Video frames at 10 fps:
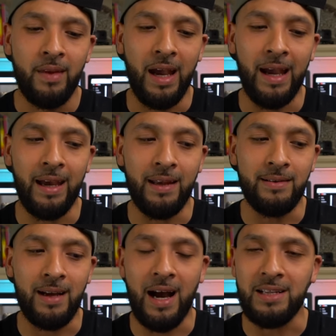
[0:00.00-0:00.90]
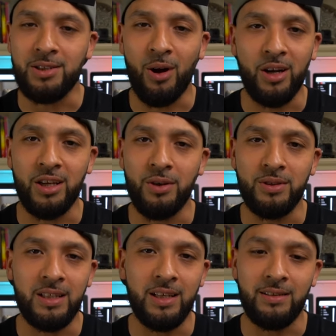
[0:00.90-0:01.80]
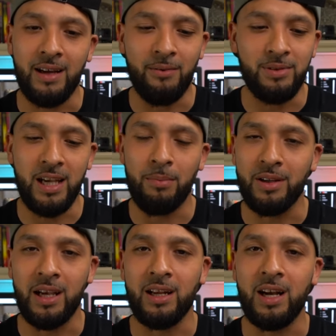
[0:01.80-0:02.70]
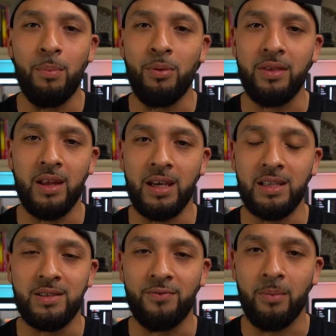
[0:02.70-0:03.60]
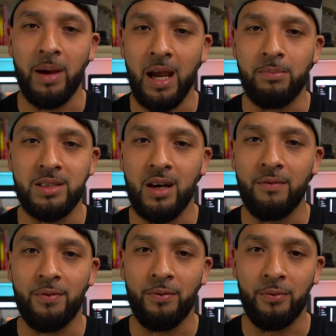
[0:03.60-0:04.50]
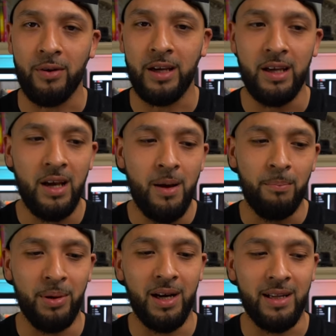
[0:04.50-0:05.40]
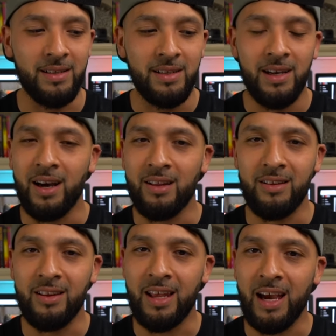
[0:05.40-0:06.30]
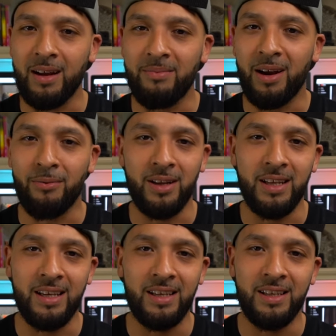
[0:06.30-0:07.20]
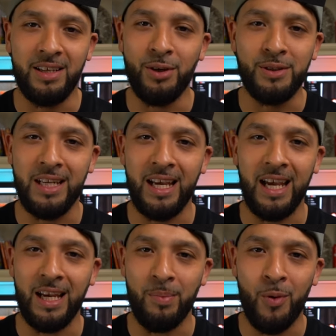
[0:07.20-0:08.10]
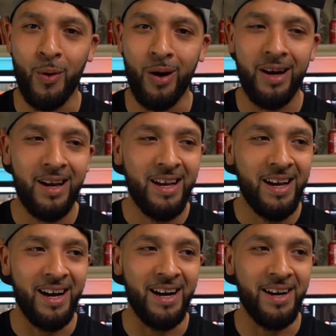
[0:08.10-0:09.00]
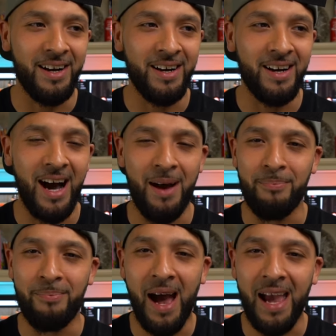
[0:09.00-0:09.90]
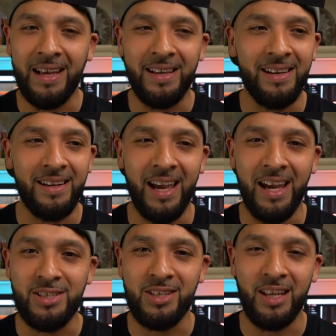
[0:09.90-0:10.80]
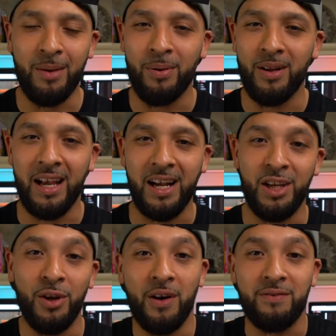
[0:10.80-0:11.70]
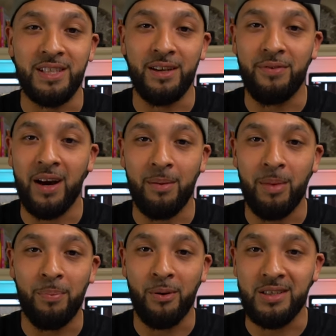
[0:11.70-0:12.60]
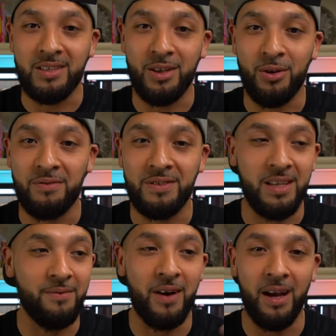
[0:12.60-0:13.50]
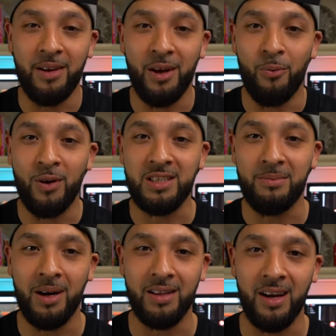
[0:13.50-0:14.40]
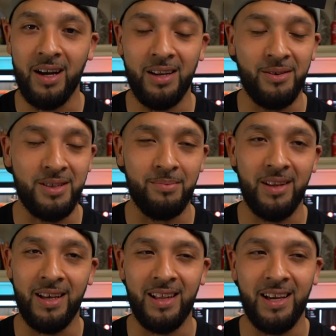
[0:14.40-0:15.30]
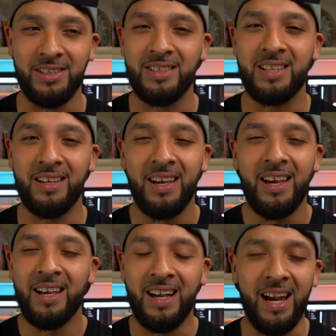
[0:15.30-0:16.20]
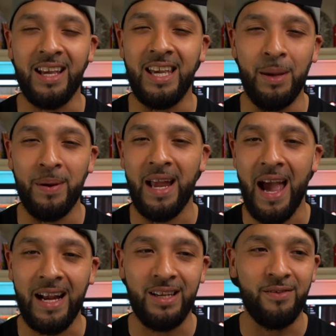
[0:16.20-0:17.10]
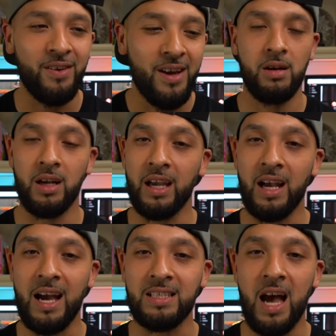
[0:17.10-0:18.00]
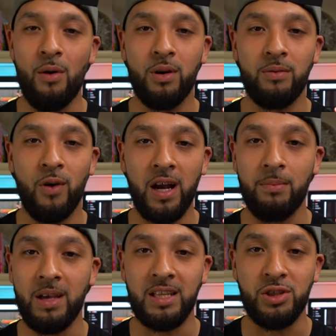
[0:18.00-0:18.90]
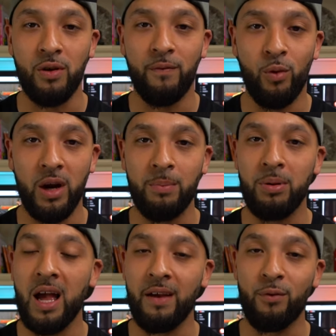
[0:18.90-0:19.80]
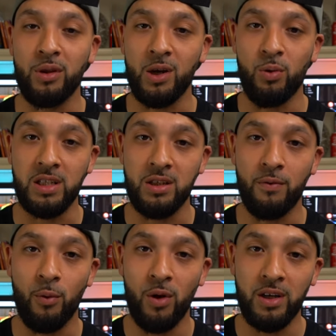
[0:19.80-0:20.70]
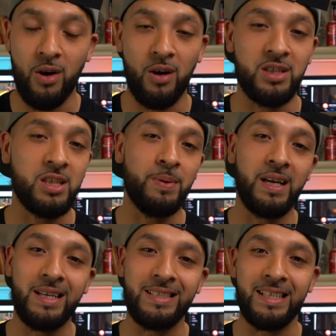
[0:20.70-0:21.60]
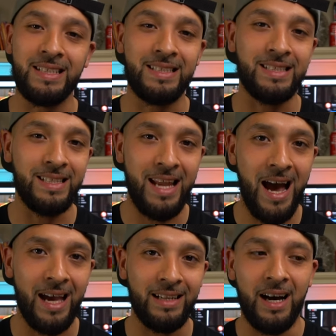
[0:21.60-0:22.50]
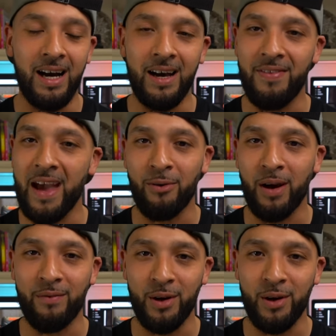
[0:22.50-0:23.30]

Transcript: and I started using it. I was able to get a couple things from Amazon for free, but other than that, I'm not really using it anymore. Uh, I might occasionally put like a UFC fight. I might purchase a UFC fight, you know, once a month on it or something like that, just to kind of keep it active. Again, guys, I would recommend that you avoid applying for the Quicksilver 1 card just because it's not uh, that great of a